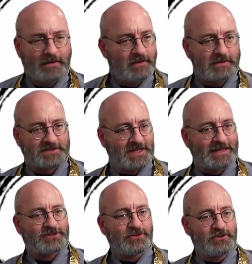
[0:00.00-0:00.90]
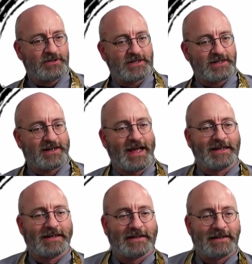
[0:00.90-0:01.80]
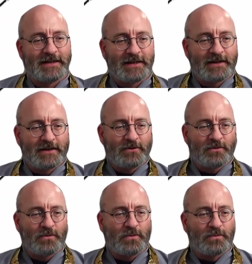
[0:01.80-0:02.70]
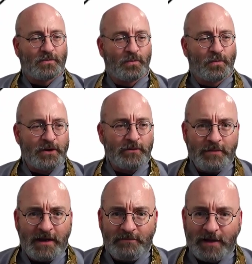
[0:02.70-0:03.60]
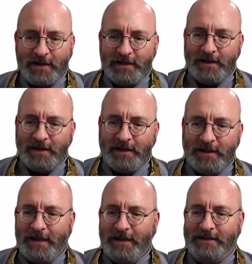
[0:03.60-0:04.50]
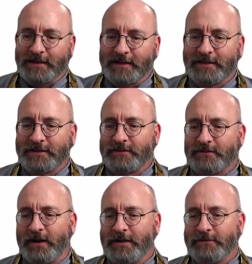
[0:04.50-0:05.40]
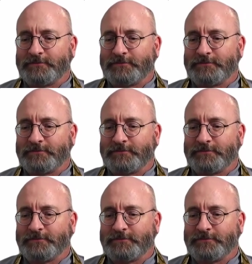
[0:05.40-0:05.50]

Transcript: Is that student enlightened? What do we mean by enlightened, right?